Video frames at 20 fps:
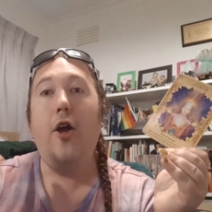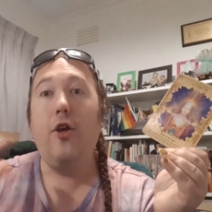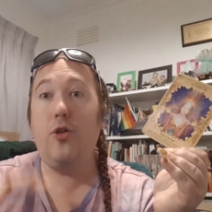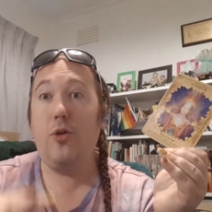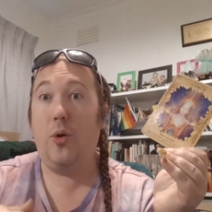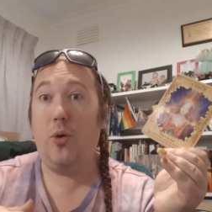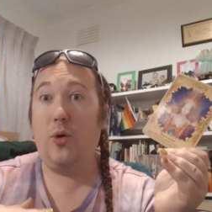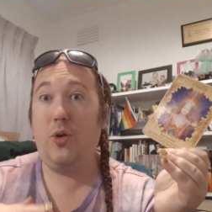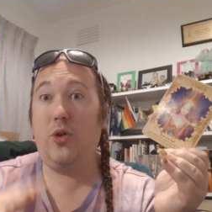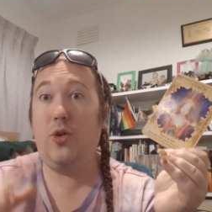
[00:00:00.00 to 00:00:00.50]

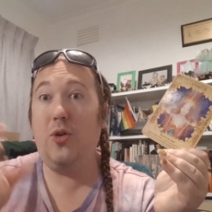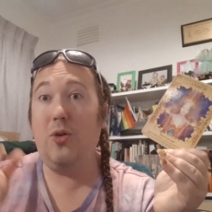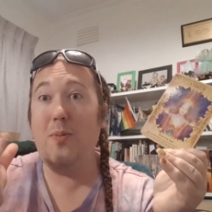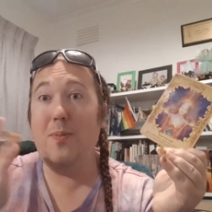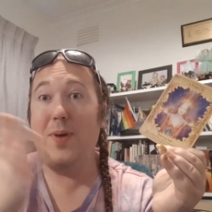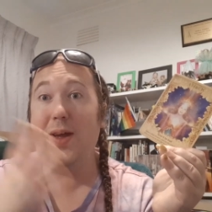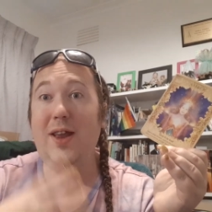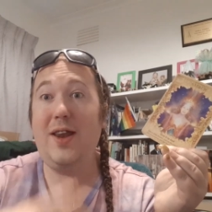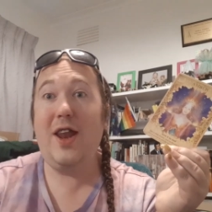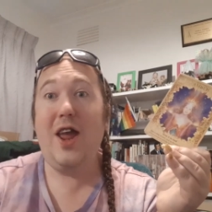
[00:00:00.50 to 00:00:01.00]
your
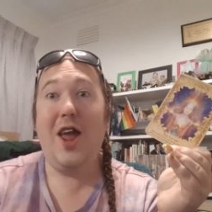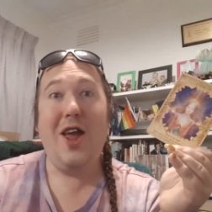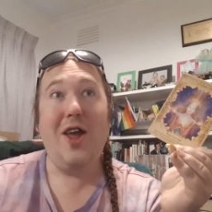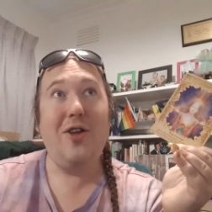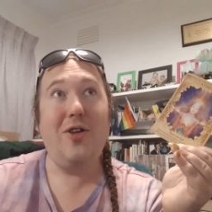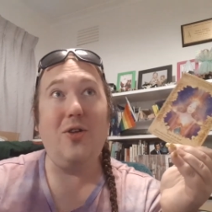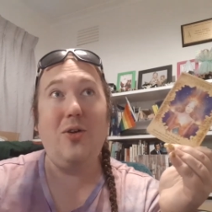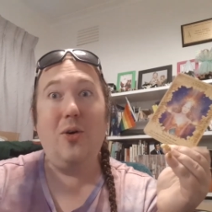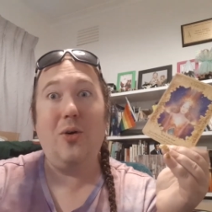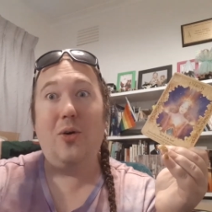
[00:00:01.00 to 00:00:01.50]
human,
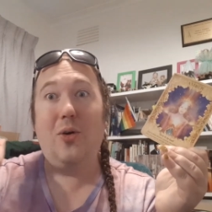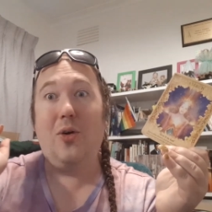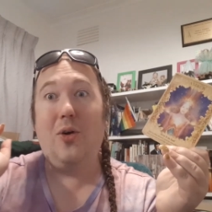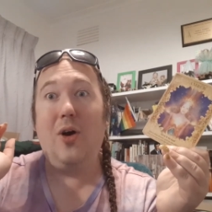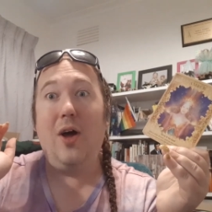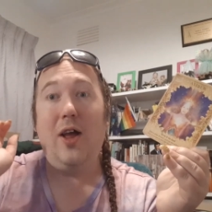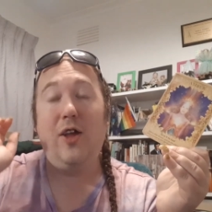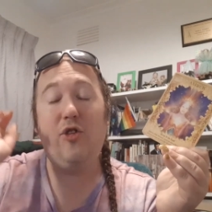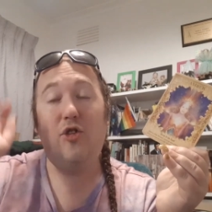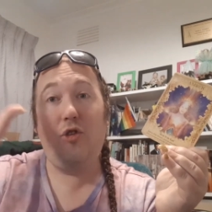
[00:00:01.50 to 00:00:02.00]
your
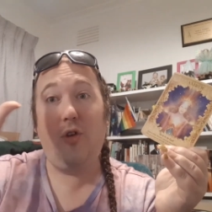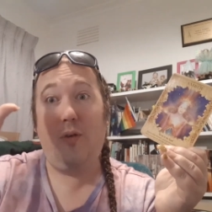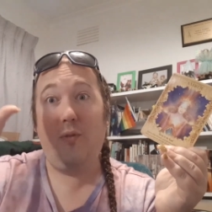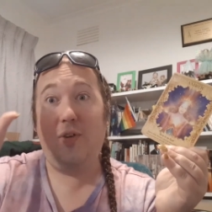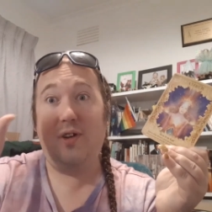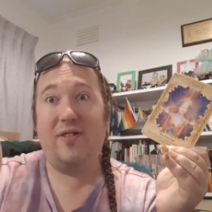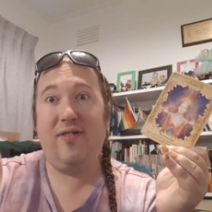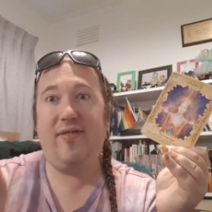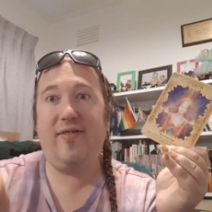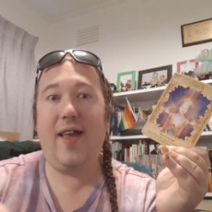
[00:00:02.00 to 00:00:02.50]

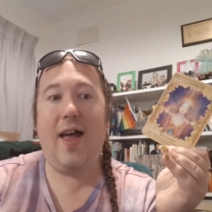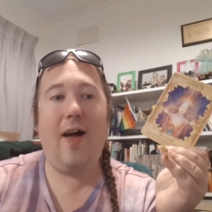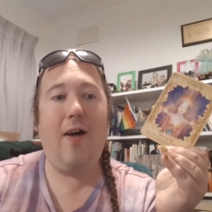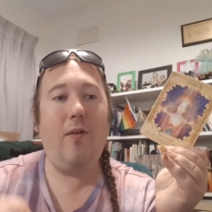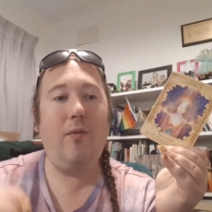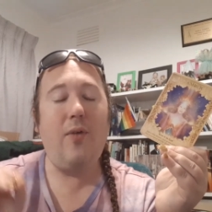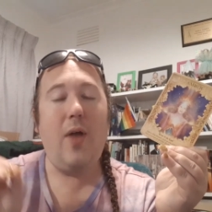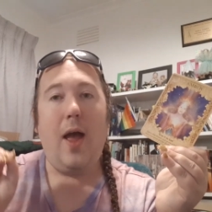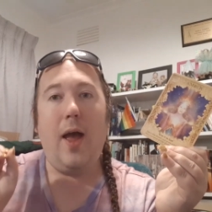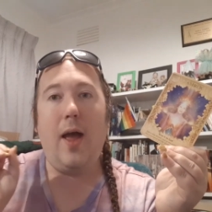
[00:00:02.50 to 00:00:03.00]
sovereign self,